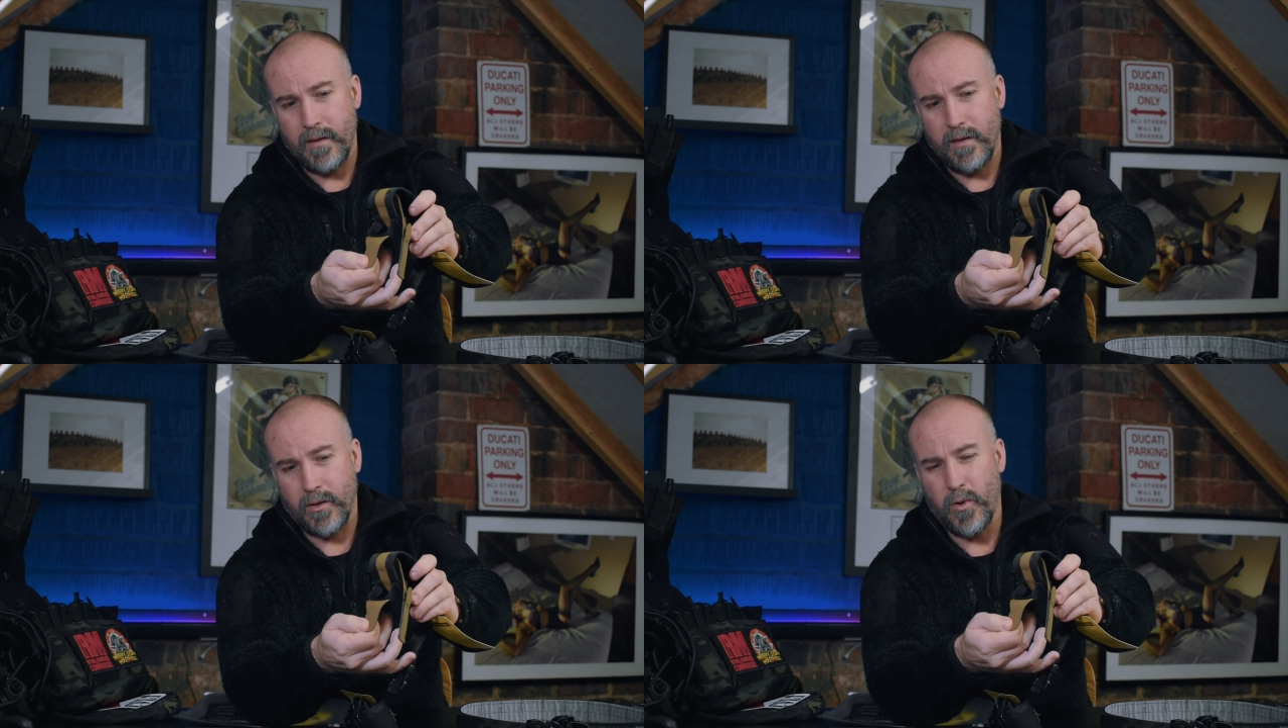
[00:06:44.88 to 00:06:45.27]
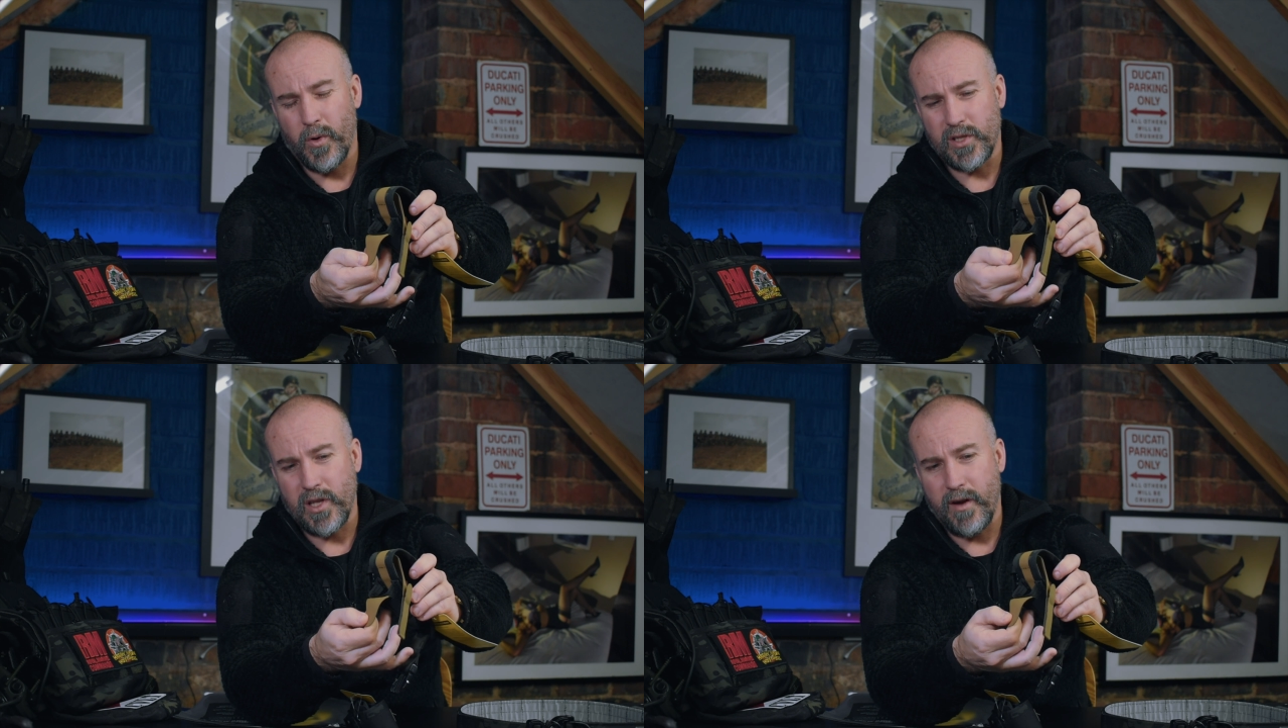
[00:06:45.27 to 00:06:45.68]
the
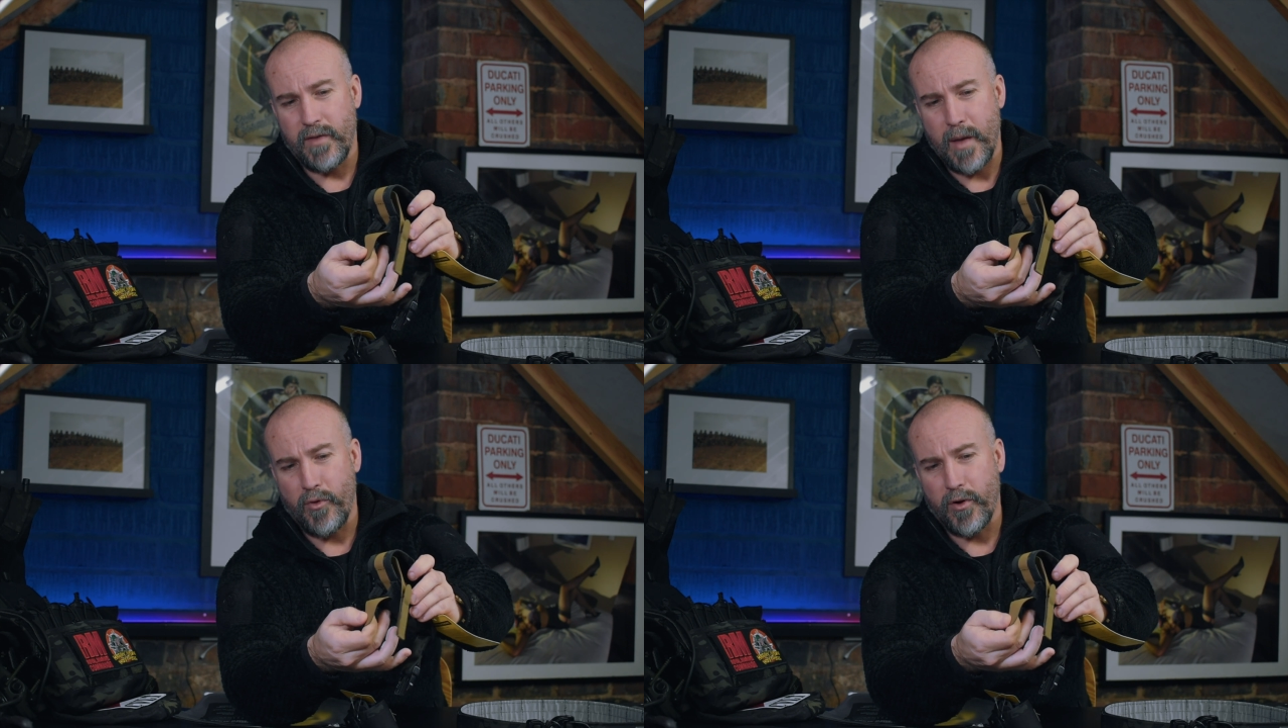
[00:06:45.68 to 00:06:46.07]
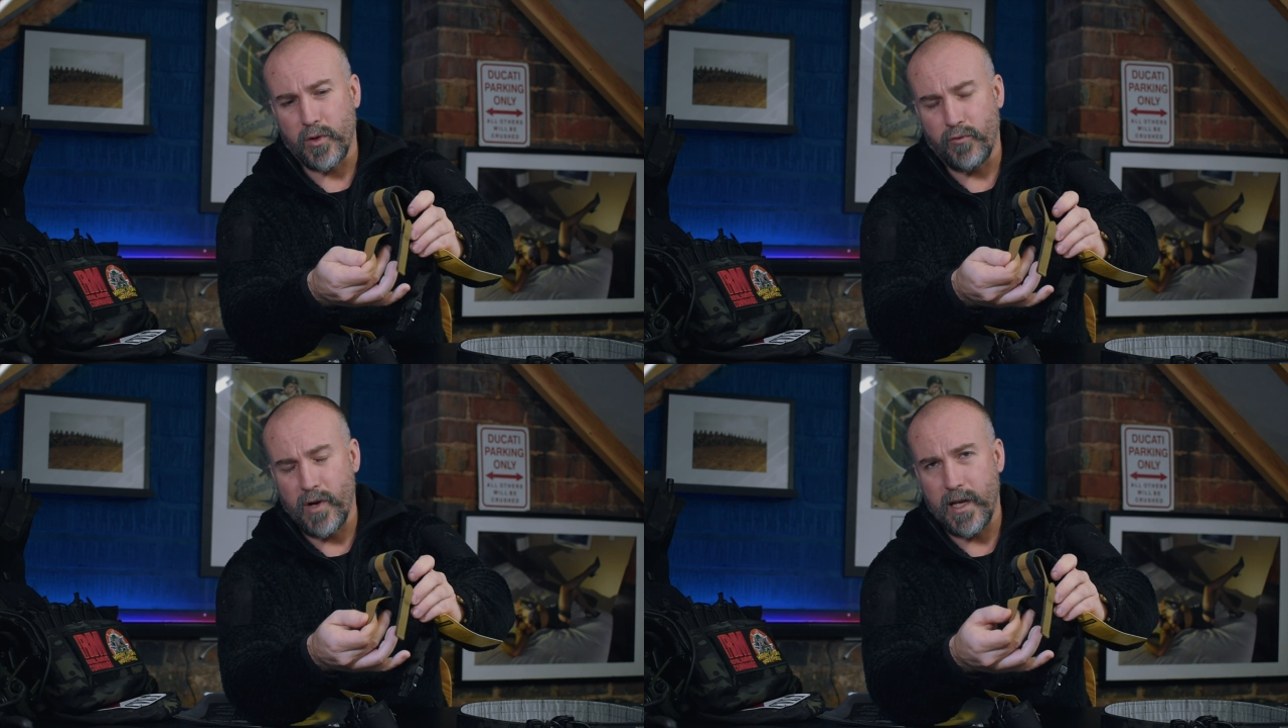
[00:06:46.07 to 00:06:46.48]
cornerstone of their
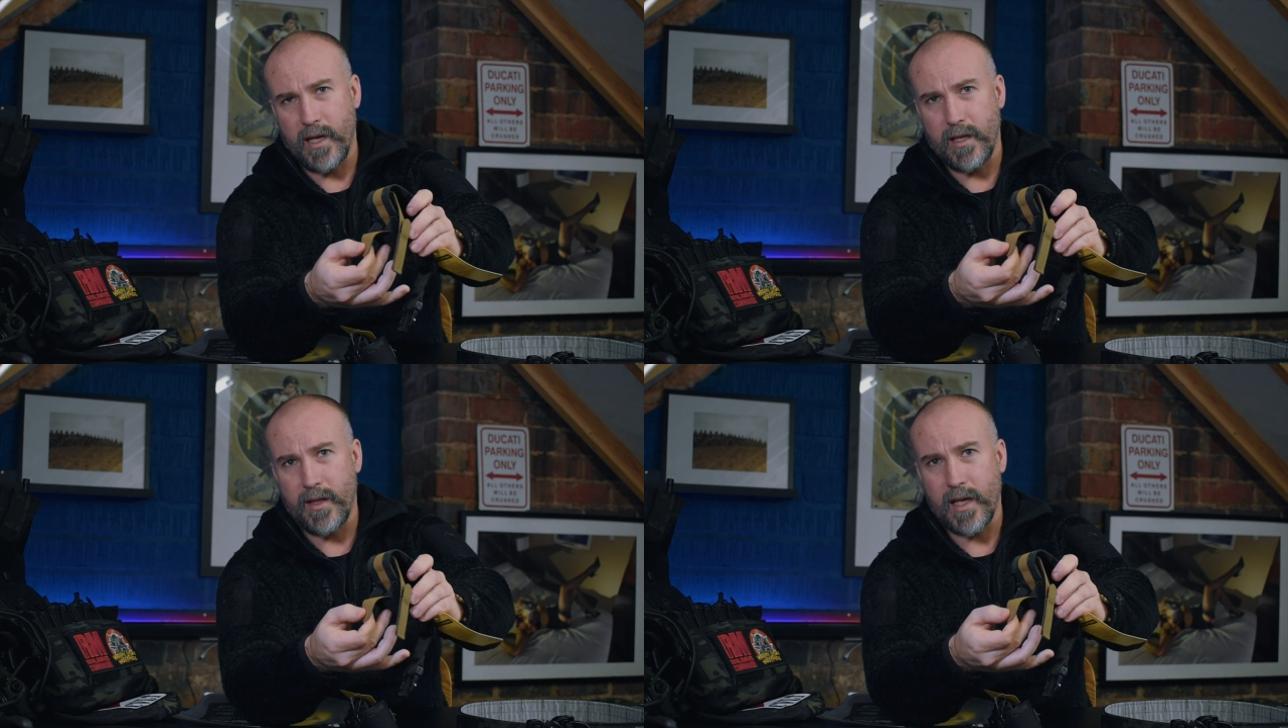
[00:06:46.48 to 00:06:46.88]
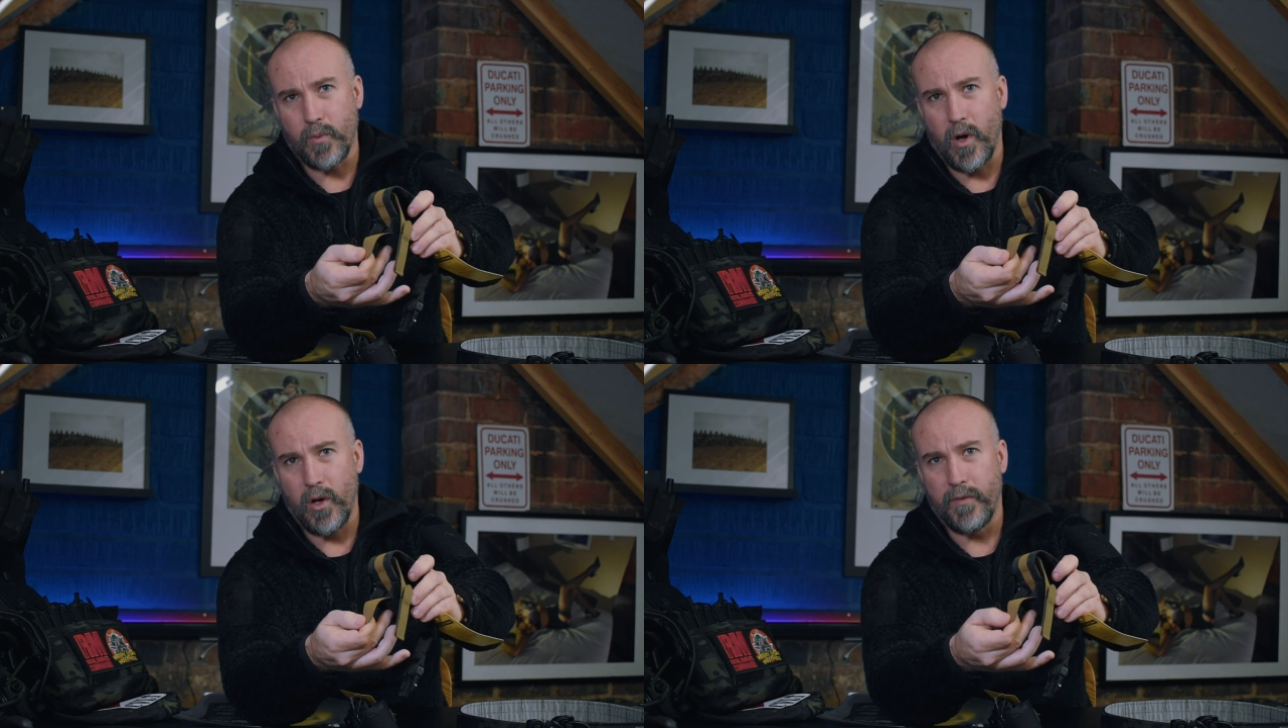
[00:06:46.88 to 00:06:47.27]
products, really, and
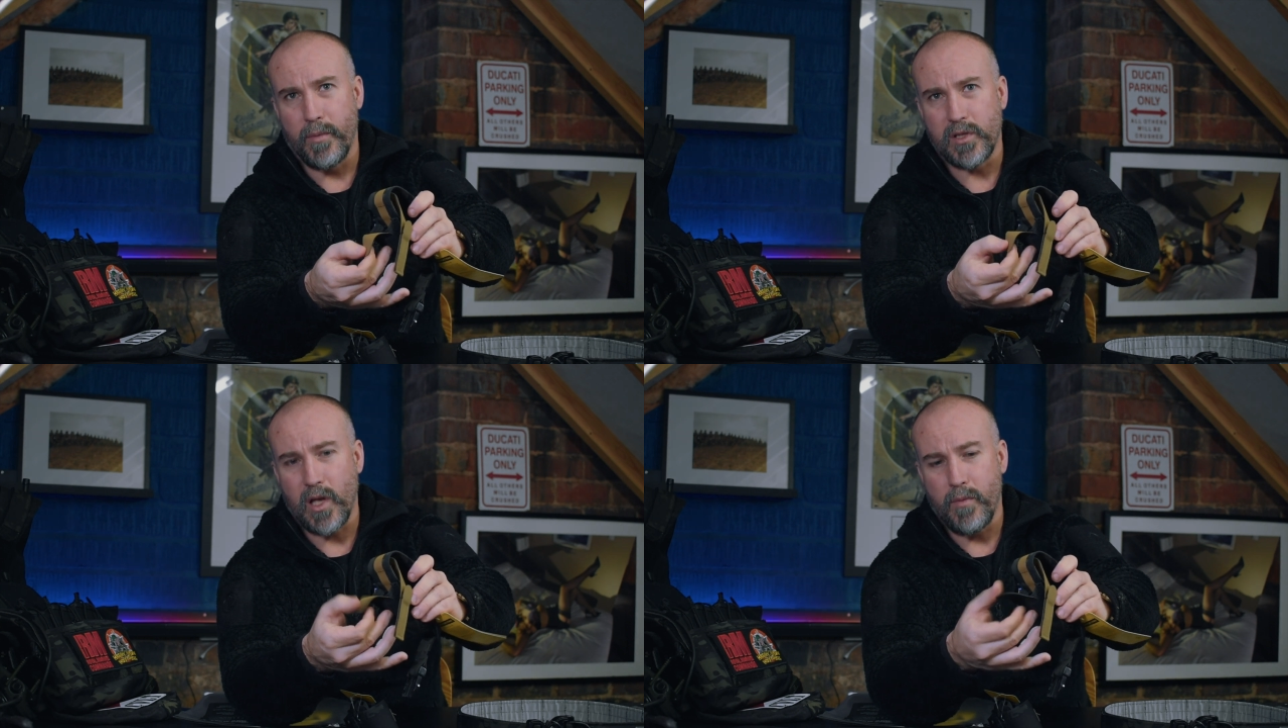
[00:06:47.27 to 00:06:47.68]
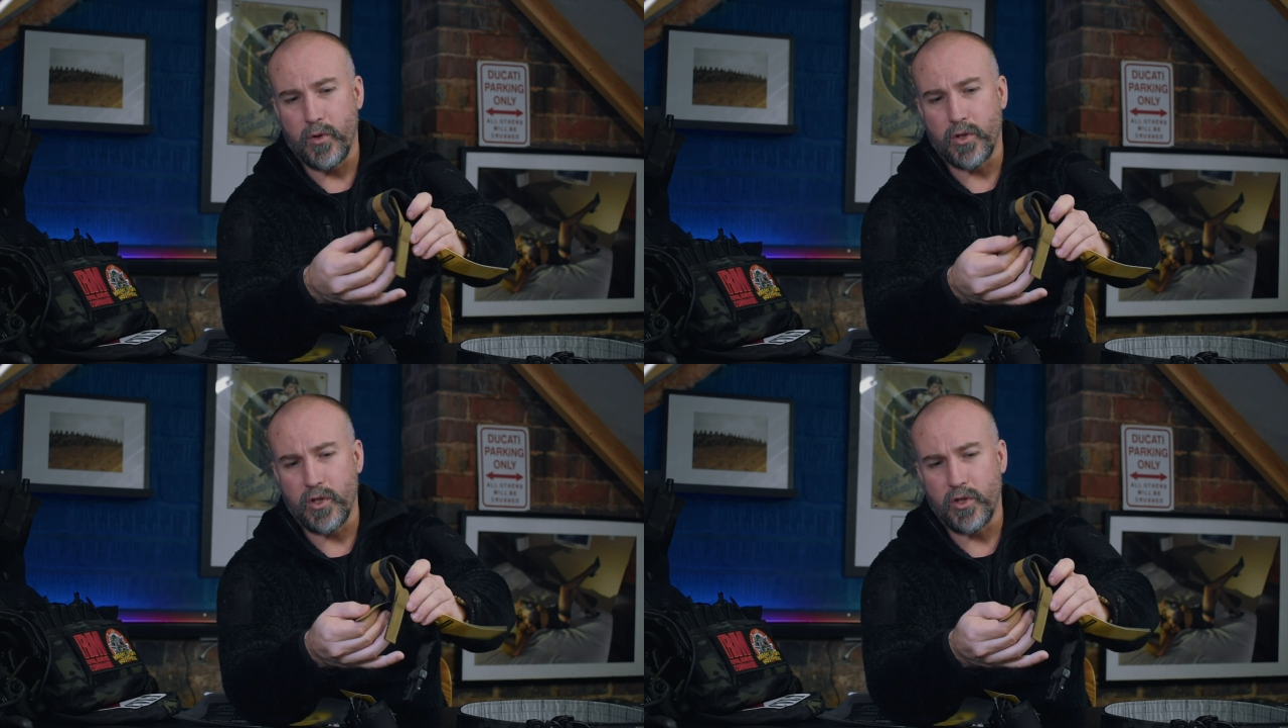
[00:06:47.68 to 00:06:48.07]
that's why I love them so much,